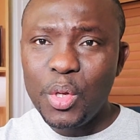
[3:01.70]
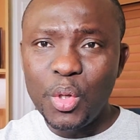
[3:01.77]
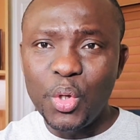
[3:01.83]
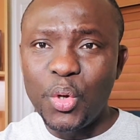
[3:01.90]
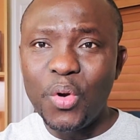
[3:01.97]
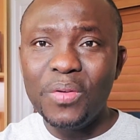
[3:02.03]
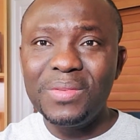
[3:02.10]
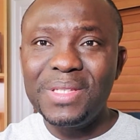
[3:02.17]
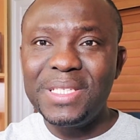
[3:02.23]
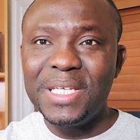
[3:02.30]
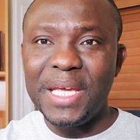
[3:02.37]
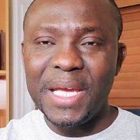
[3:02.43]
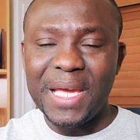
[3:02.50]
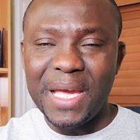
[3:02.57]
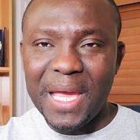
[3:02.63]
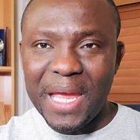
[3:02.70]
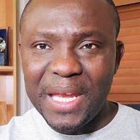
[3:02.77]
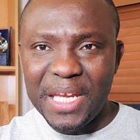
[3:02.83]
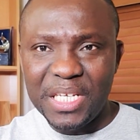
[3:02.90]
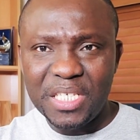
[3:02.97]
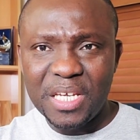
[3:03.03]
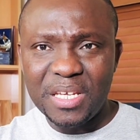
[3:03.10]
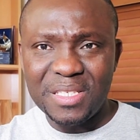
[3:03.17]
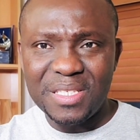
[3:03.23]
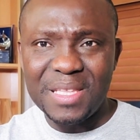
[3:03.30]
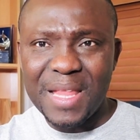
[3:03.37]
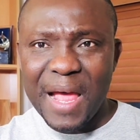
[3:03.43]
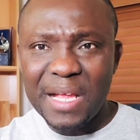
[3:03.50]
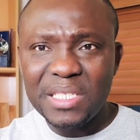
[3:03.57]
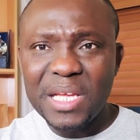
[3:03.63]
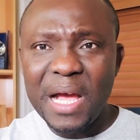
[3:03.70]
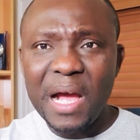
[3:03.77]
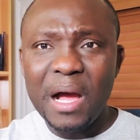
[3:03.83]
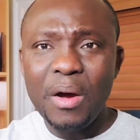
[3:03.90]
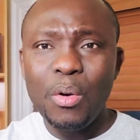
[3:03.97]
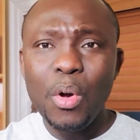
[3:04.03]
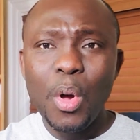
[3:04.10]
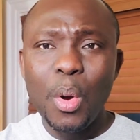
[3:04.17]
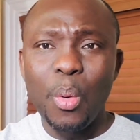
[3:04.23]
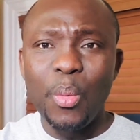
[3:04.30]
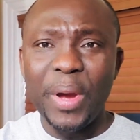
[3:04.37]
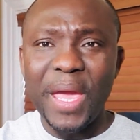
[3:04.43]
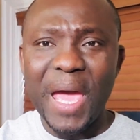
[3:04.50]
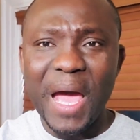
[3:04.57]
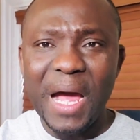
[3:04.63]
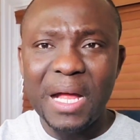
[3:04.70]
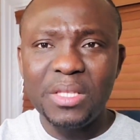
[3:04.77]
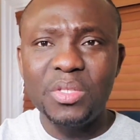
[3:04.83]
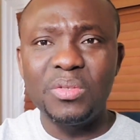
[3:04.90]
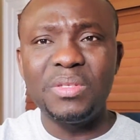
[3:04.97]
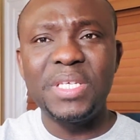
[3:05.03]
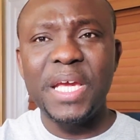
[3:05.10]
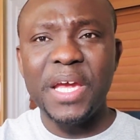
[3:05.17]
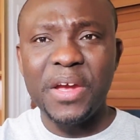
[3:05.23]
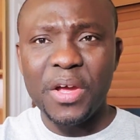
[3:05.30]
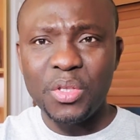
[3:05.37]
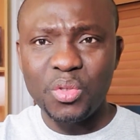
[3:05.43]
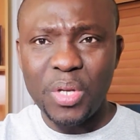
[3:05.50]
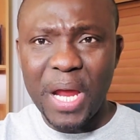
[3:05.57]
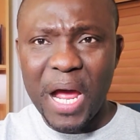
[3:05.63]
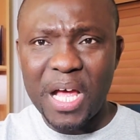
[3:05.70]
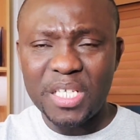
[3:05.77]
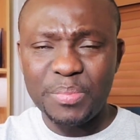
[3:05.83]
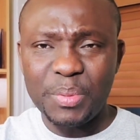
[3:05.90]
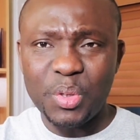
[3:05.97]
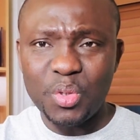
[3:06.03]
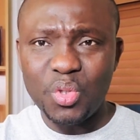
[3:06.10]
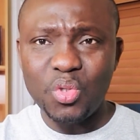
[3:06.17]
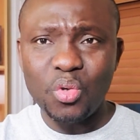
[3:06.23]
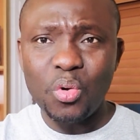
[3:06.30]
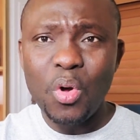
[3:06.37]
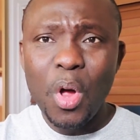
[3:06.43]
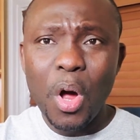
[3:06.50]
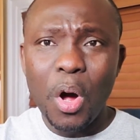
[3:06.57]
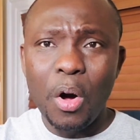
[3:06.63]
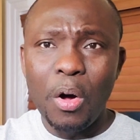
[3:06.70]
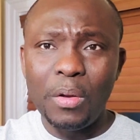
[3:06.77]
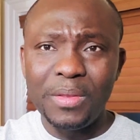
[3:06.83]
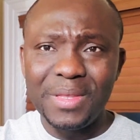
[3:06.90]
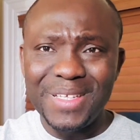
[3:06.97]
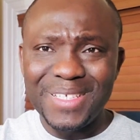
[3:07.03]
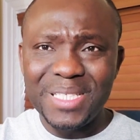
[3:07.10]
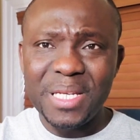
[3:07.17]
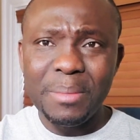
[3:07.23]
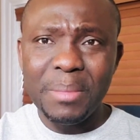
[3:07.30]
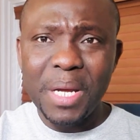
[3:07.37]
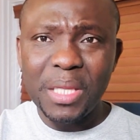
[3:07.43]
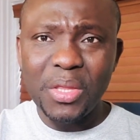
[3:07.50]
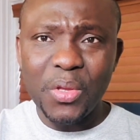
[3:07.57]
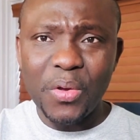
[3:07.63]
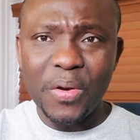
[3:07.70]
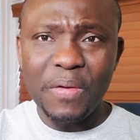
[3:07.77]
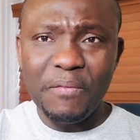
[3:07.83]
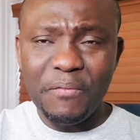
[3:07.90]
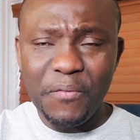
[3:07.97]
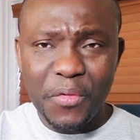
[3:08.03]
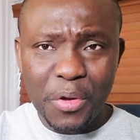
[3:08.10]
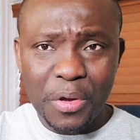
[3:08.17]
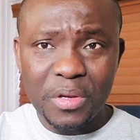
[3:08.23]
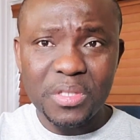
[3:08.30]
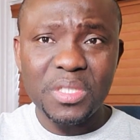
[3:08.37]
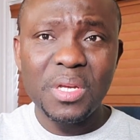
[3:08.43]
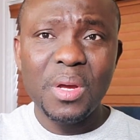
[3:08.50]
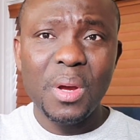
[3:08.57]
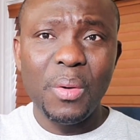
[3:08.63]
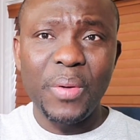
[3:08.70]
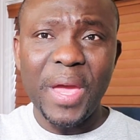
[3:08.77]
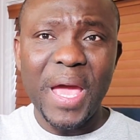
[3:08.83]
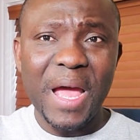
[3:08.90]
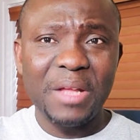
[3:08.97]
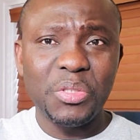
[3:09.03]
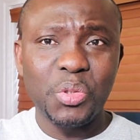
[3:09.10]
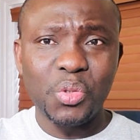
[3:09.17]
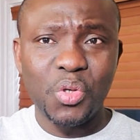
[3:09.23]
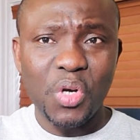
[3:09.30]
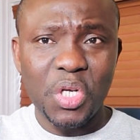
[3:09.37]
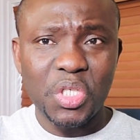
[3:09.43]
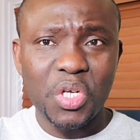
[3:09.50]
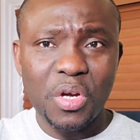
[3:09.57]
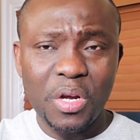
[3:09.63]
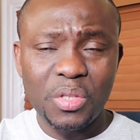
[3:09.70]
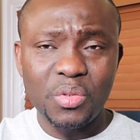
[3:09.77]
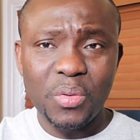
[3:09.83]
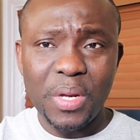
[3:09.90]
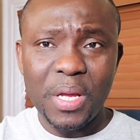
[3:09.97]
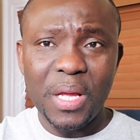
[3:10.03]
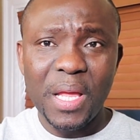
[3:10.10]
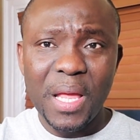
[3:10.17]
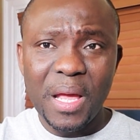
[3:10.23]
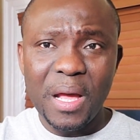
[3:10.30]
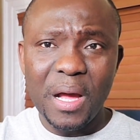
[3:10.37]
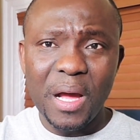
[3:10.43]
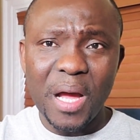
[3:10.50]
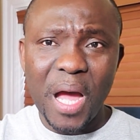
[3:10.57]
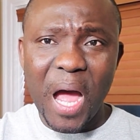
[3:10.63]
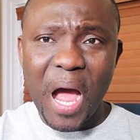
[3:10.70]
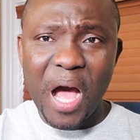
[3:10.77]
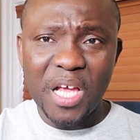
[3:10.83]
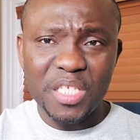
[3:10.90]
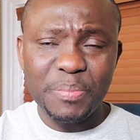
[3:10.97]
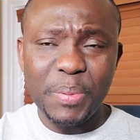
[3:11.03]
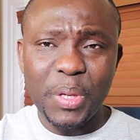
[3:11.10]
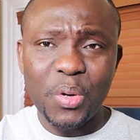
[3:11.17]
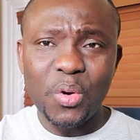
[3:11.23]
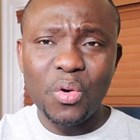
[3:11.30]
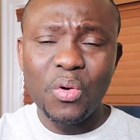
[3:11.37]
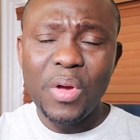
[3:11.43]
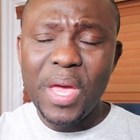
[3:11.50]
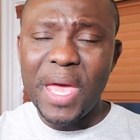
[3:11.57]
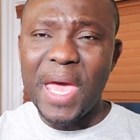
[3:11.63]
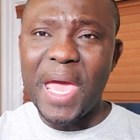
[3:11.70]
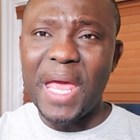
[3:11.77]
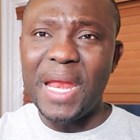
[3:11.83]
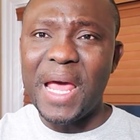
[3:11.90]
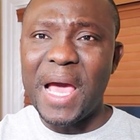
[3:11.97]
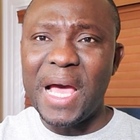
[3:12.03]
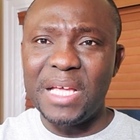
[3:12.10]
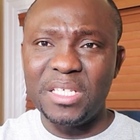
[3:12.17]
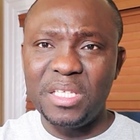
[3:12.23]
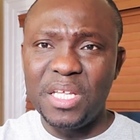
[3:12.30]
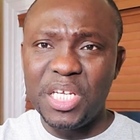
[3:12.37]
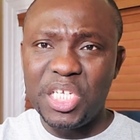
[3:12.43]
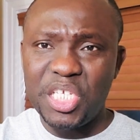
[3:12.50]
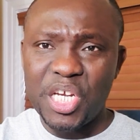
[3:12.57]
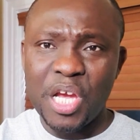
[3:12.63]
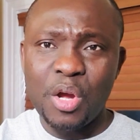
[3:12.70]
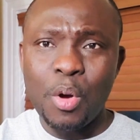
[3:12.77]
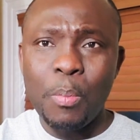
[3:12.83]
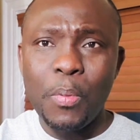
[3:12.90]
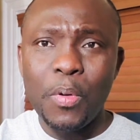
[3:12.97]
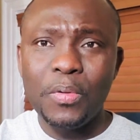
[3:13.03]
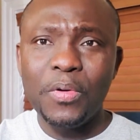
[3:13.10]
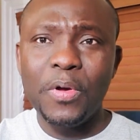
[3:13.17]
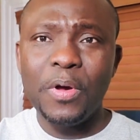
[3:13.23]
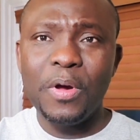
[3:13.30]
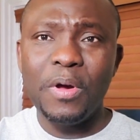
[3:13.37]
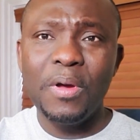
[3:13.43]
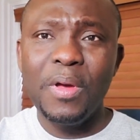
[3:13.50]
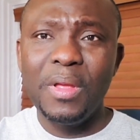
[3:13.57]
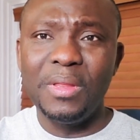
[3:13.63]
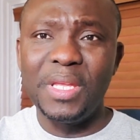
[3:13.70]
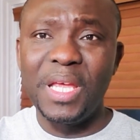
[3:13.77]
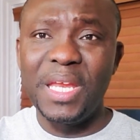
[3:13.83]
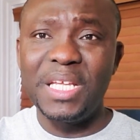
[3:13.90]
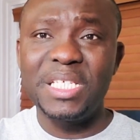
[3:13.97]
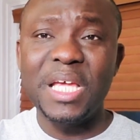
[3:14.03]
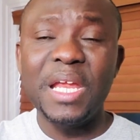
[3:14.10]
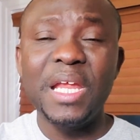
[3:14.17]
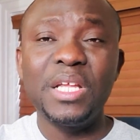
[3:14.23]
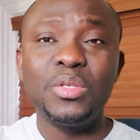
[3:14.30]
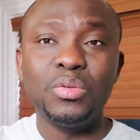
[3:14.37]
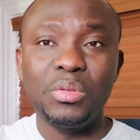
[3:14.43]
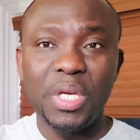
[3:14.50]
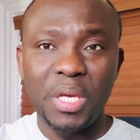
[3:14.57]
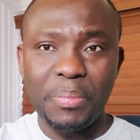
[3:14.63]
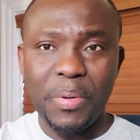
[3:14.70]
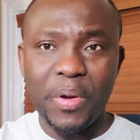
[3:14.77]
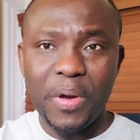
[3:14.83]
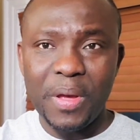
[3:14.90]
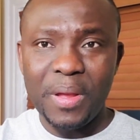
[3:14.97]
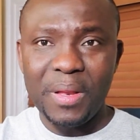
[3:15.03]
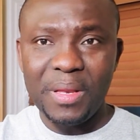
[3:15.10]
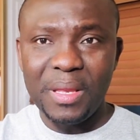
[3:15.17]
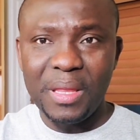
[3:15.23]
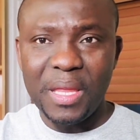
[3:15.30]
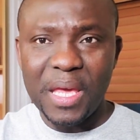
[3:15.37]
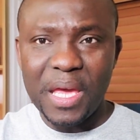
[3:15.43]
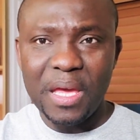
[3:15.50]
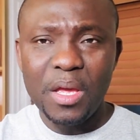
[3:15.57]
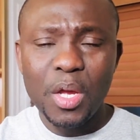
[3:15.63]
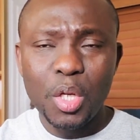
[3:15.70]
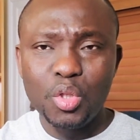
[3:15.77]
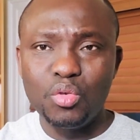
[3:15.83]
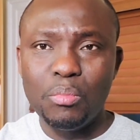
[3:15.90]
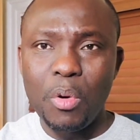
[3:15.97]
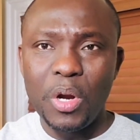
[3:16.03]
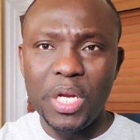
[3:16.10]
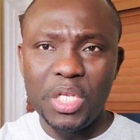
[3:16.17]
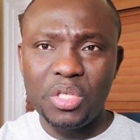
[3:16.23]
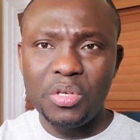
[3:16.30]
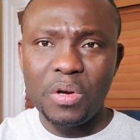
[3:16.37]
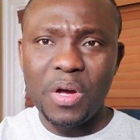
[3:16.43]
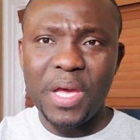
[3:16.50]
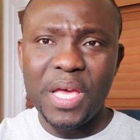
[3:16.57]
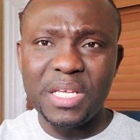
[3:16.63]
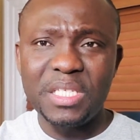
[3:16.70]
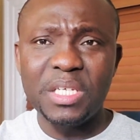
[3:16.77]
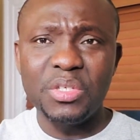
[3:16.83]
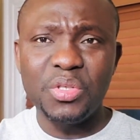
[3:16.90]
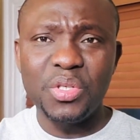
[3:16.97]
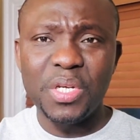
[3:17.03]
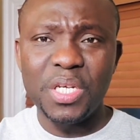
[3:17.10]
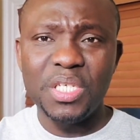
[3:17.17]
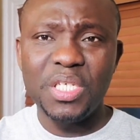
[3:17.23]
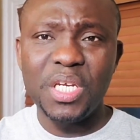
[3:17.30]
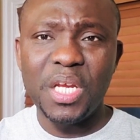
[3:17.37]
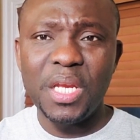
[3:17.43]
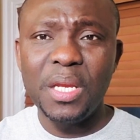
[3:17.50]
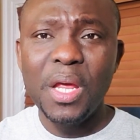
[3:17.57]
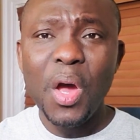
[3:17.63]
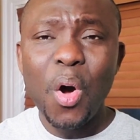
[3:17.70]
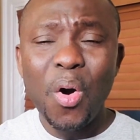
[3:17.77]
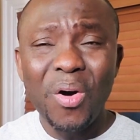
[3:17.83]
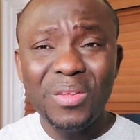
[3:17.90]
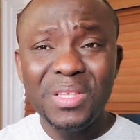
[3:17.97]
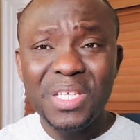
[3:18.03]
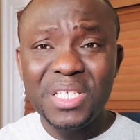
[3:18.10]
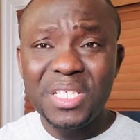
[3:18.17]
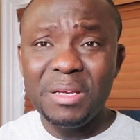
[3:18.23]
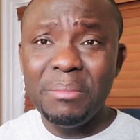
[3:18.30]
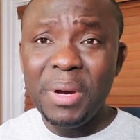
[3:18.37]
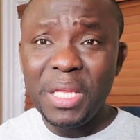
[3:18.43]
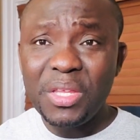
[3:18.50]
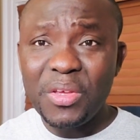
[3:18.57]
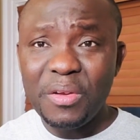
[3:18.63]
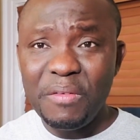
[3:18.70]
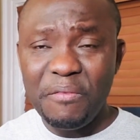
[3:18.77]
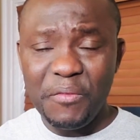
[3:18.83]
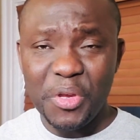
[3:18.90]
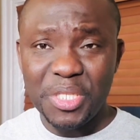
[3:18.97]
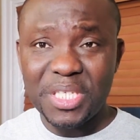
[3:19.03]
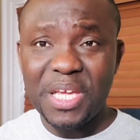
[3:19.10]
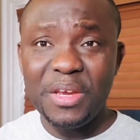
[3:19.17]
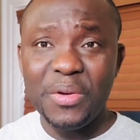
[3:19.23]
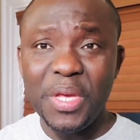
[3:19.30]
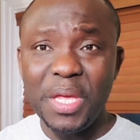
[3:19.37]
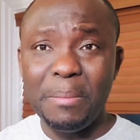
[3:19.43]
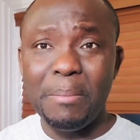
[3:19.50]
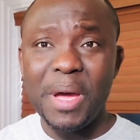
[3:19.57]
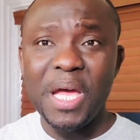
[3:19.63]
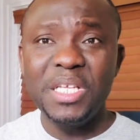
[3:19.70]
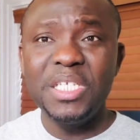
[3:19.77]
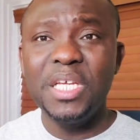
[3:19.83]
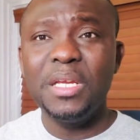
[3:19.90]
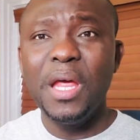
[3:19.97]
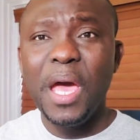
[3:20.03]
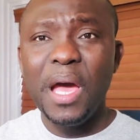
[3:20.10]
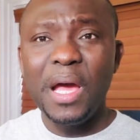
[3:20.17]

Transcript: you don't take any chance. That's how we had to take her to the hospital. So on December 31st, we had to rush her to the hospital, and as they check upon her, they decided to keep her there to monitor her situation on December 31st. Can you imagine